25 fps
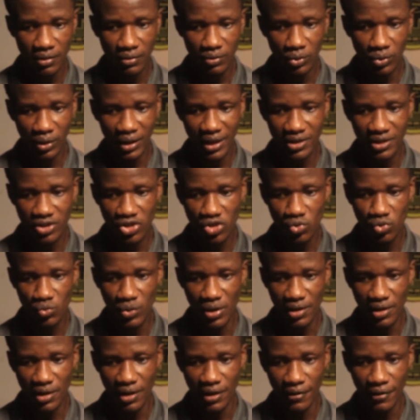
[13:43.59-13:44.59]
Look at
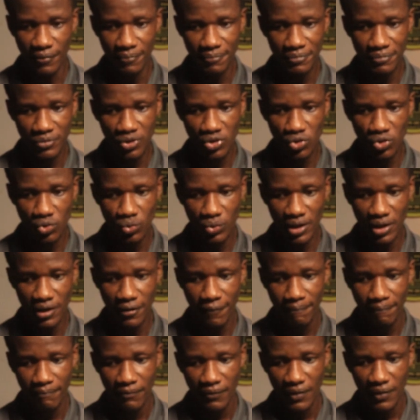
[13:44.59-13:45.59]
SUI here.
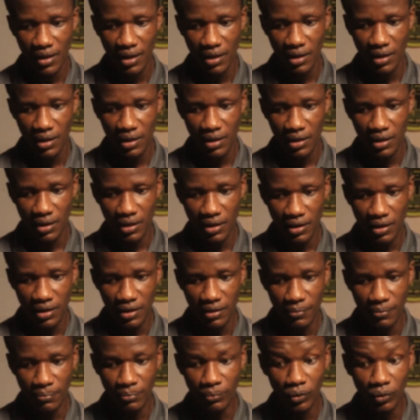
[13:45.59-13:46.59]
SUI
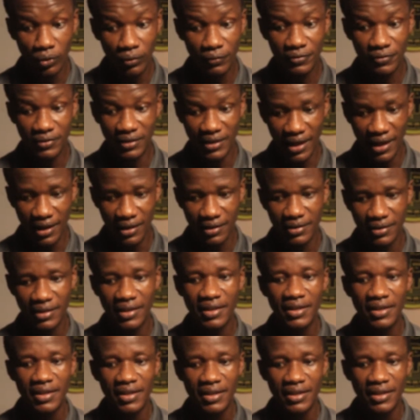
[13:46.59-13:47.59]
moved down
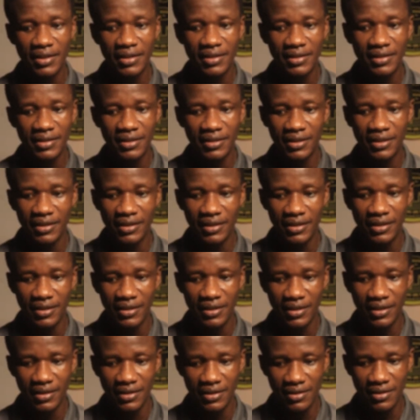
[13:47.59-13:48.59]

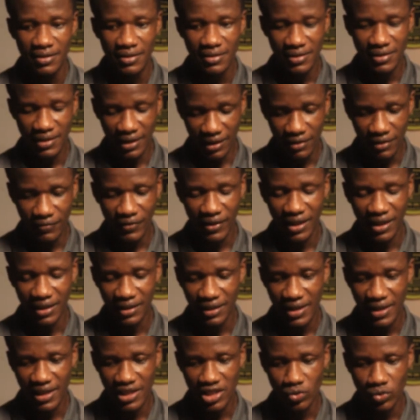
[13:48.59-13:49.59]

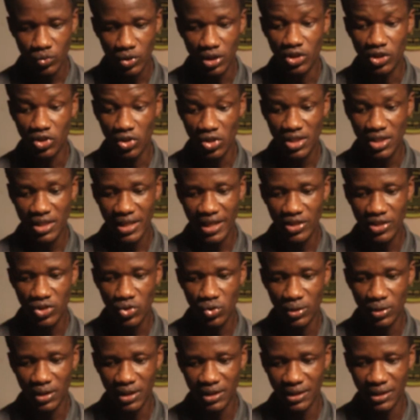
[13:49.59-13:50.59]
significantly as well, just like
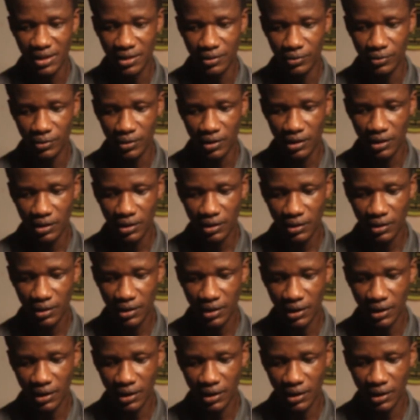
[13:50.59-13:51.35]
Solana, okay?